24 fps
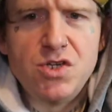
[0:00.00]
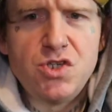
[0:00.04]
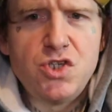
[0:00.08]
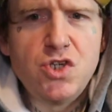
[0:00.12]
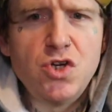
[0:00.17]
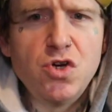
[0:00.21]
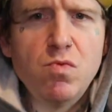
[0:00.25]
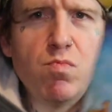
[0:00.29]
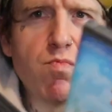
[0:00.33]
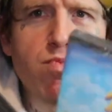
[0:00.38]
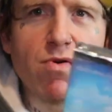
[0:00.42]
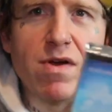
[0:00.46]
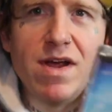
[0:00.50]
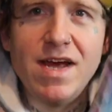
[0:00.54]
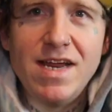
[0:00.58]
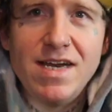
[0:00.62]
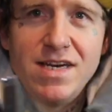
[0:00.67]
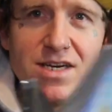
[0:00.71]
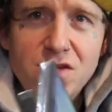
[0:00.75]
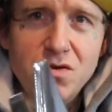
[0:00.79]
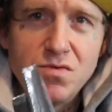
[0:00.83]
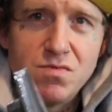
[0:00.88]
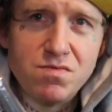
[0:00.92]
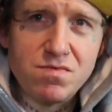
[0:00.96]
two
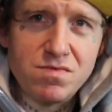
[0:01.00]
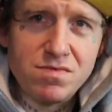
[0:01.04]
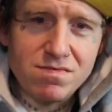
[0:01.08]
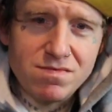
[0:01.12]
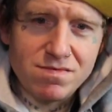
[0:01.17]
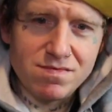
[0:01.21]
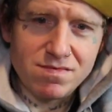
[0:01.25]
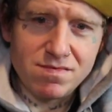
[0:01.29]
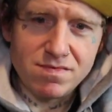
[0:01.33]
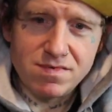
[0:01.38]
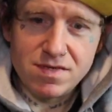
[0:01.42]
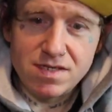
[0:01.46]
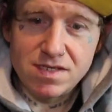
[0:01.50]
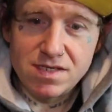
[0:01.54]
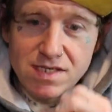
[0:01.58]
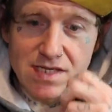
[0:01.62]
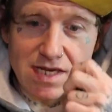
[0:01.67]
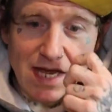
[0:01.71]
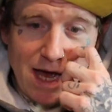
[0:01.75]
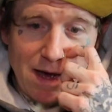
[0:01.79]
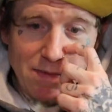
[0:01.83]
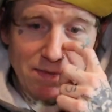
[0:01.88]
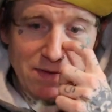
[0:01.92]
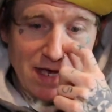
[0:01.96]
brand new
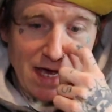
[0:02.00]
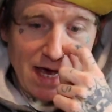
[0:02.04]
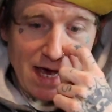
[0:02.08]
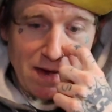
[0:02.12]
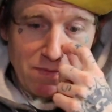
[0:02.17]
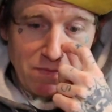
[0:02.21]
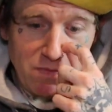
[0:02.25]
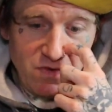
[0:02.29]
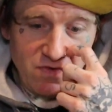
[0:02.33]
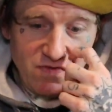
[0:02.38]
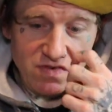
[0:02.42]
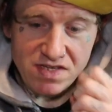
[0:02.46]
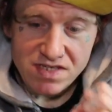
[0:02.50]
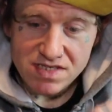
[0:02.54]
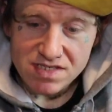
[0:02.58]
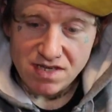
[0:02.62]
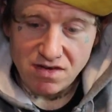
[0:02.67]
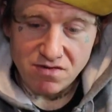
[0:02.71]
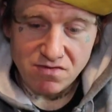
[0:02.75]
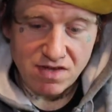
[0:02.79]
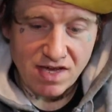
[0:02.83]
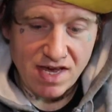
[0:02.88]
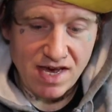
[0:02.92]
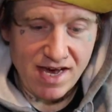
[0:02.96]
Top Cat movies.
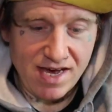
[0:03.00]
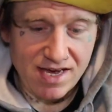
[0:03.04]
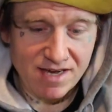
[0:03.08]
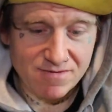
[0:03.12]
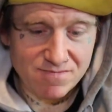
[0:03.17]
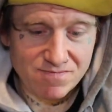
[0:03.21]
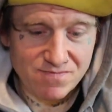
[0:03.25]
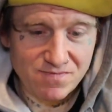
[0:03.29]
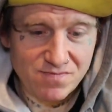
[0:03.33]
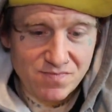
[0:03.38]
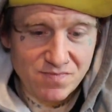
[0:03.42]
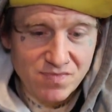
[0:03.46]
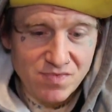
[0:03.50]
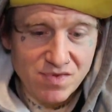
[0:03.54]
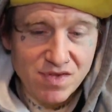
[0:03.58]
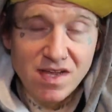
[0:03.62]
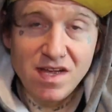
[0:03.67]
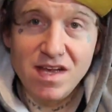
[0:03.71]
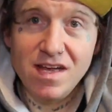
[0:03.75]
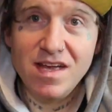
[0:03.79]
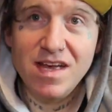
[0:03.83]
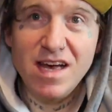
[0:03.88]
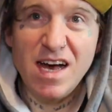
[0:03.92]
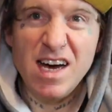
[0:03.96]
Okay.
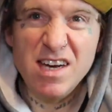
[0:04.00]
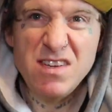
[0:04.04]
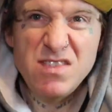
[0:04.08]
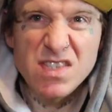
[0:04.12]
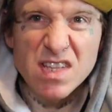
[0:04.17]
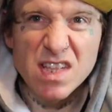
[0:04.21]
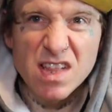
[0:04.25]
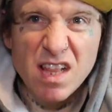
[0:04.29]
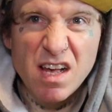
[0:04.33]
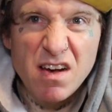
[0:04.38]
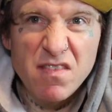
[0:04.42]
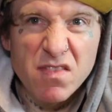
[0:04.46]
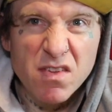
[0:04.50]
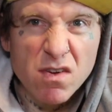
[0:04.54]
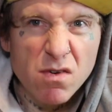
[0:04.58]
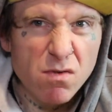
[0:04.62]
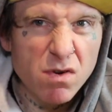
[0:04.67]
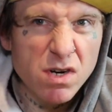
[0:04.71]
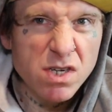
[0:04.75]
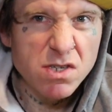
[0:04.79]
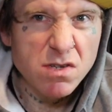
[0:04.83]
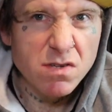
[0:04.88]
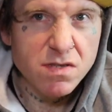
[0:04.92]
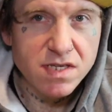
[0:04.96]
I used to love the
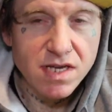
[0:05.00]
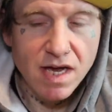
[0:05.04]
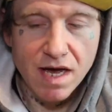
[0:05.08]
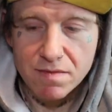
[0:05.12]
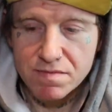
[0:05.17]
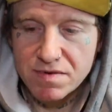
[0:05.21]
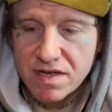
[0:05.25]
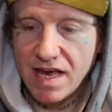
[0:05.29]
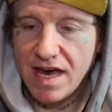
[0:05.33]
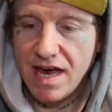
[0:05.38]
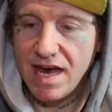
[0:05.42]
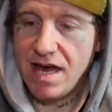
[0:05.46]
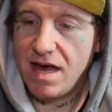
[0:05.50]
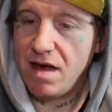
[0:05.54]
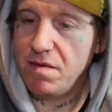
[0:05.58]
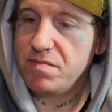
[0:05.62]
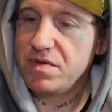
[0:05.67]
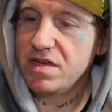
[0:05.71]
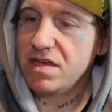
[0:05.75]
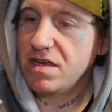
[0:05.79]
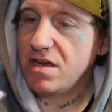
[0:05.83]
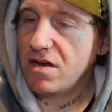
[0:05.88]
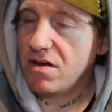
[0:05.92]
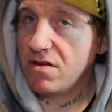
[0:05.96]
original Top Cat. I'll
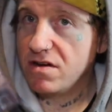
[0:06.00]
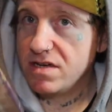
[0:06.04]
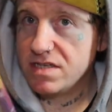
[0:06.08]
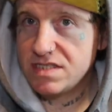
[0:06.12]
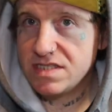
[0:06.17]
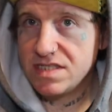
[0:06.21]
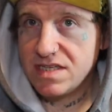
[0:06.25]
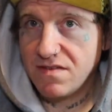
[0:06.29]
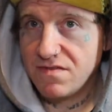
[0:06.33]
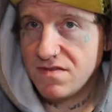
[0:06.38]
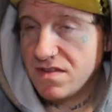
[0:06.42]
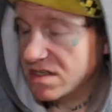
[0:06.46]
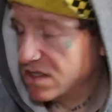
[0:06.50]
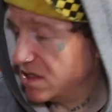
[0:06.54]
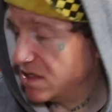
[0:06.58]
be curious to see if